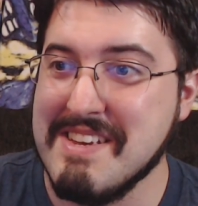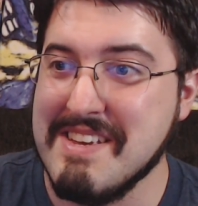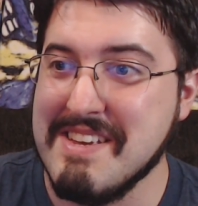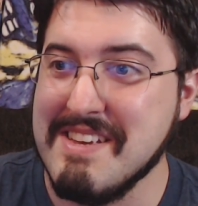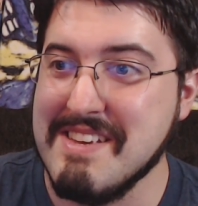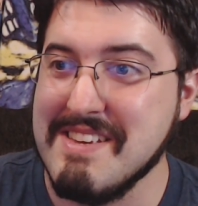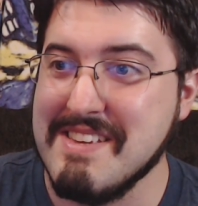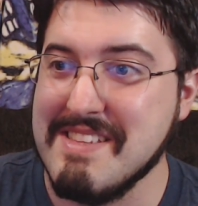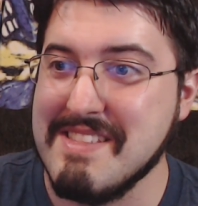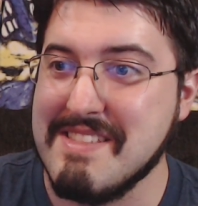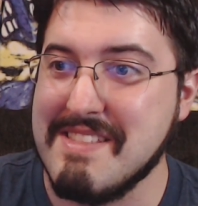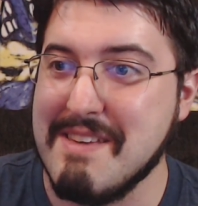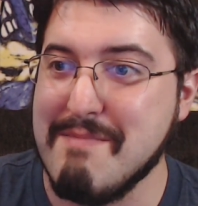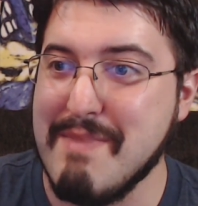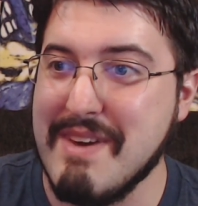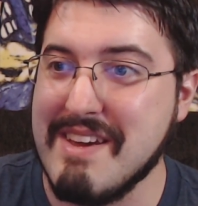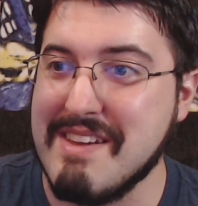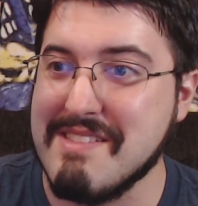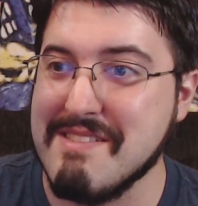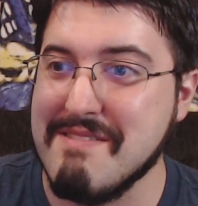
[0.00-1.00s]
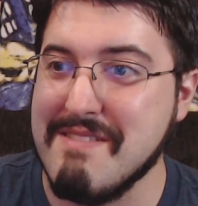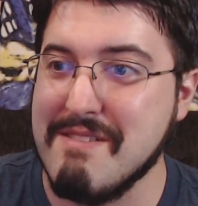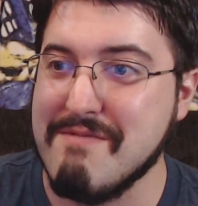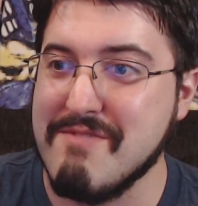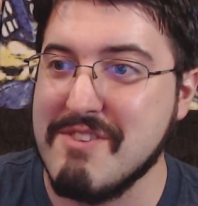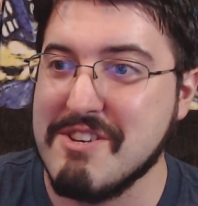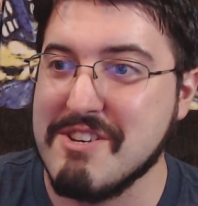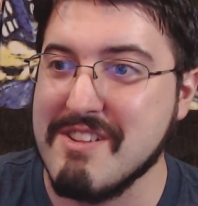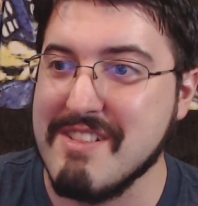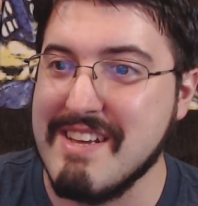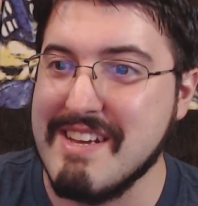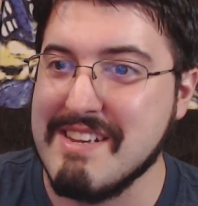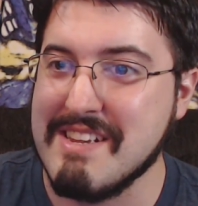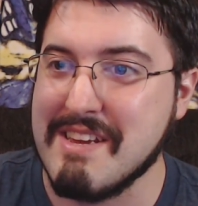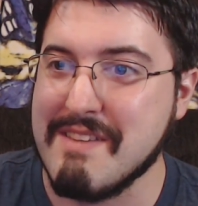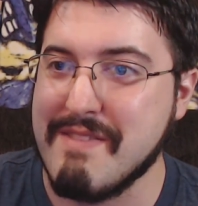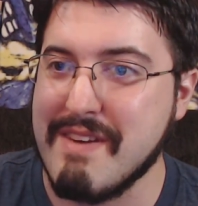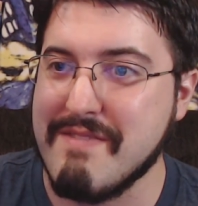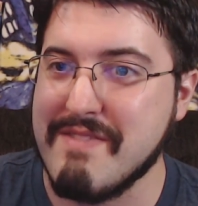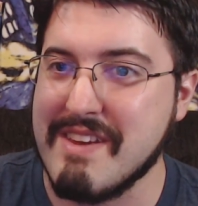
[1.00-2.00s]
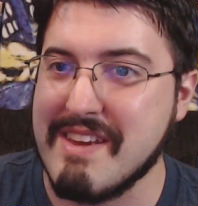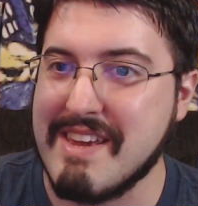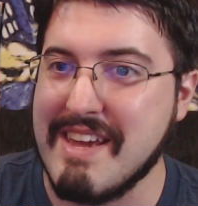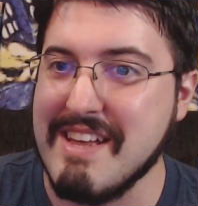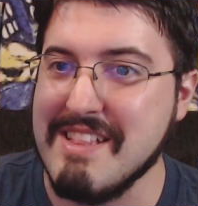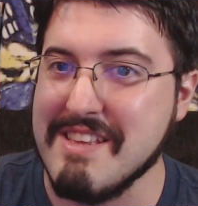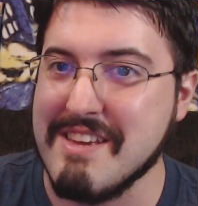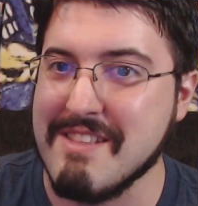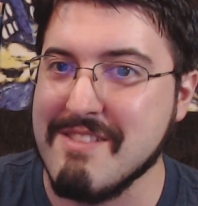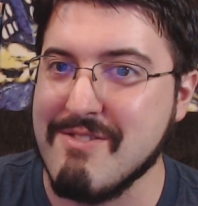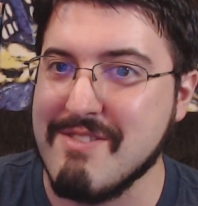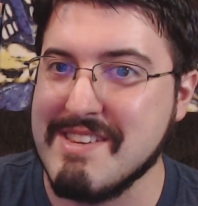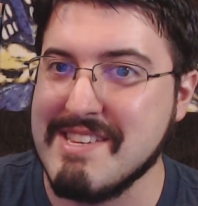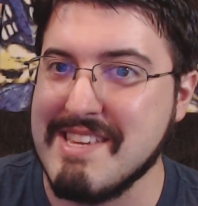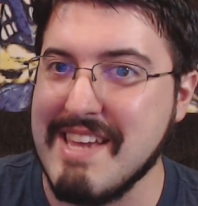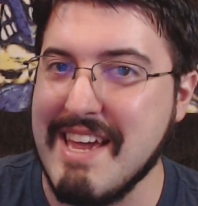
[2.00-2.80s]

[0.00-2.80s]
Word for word: if we're They make the original ending of Evangelion look sane.